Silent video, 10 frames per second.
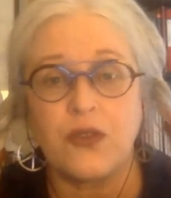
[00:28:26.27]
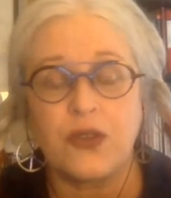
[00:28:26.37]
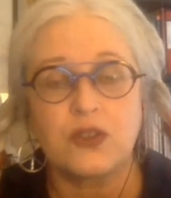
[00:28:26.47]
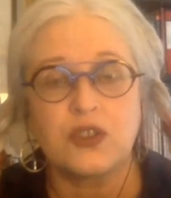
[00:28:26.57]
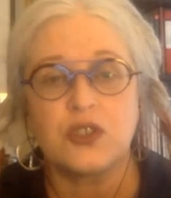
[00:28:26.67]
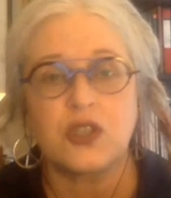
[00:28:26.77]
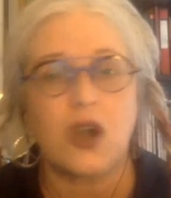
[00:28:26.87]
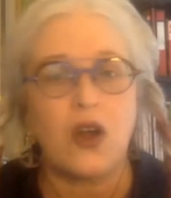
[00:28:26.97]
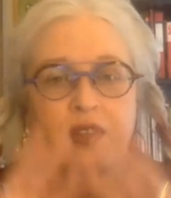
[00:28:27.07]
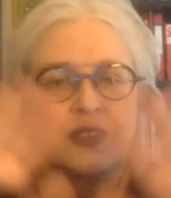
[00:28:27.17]
There's just
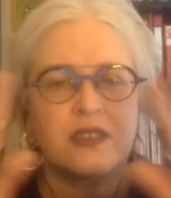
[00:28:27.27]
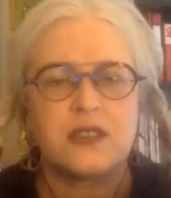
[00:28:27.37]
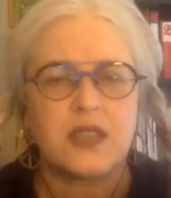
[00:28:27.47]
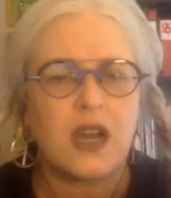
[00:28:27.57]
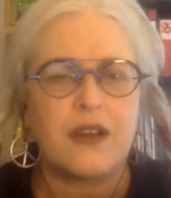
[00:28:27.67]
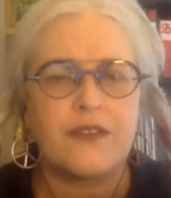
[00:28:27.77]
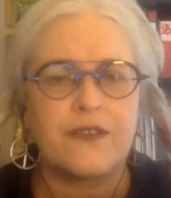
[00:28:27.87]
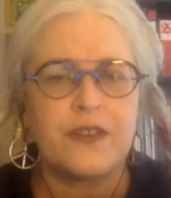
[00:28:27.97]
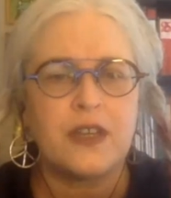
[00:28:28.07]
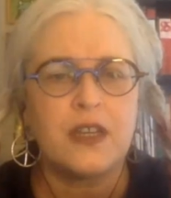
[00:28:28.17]
all this stuff
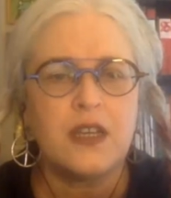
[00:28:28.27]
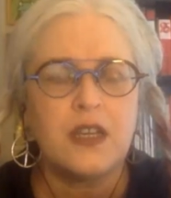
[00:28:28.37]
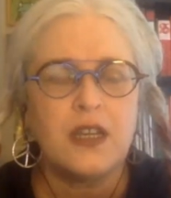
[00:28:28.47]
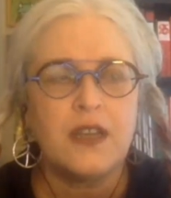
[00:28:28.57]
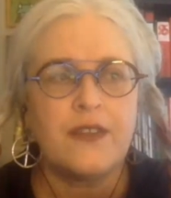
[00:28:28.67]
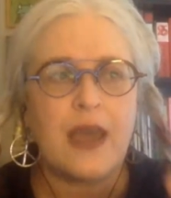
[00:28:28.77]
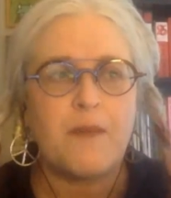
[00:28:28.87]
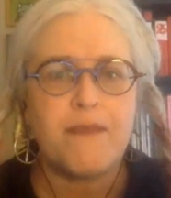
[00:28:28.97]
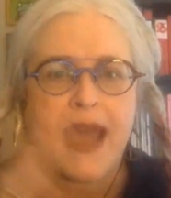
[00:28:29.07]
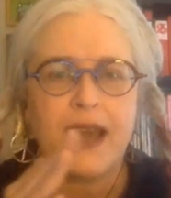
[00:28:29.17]

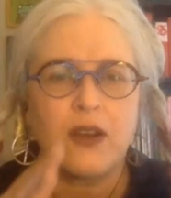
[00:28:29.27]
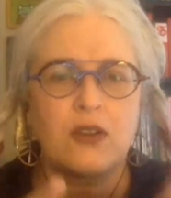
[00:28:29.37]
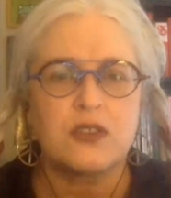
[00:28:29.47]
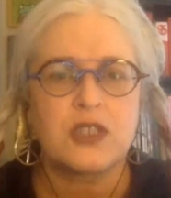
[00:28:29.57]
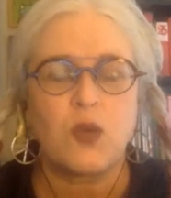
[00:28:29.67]
that matters.